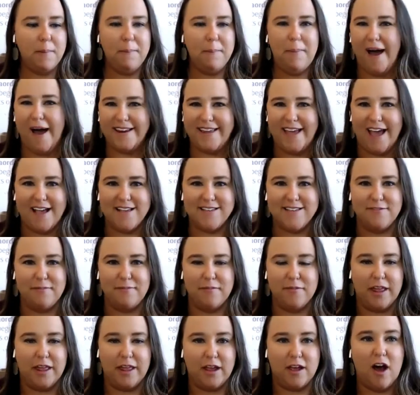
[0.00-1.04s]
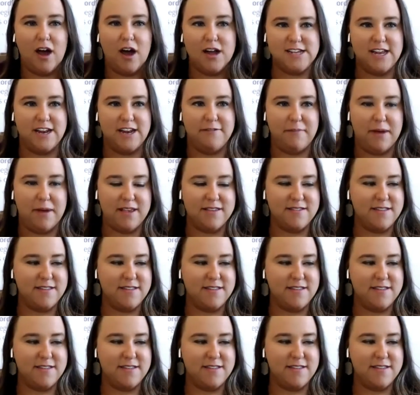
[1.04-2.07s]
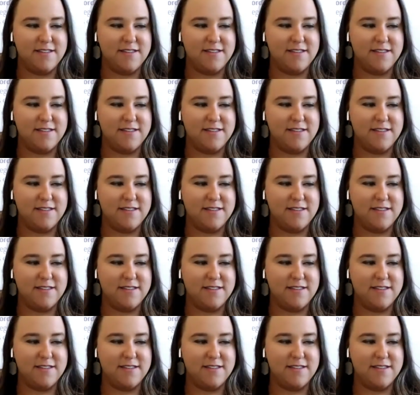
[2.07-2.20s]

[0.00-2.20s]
podcasts and like content of myself,